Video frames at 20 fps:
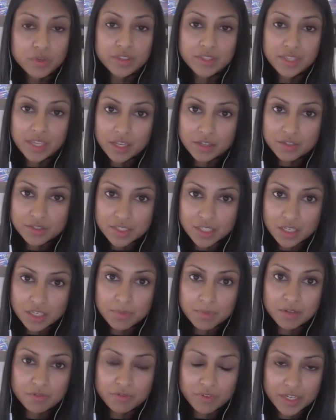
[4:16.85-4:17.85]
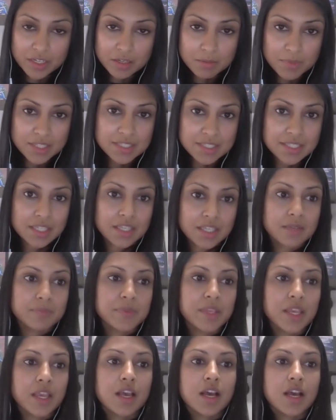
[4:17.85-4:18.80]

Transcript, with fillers: with calcium and vitamin D.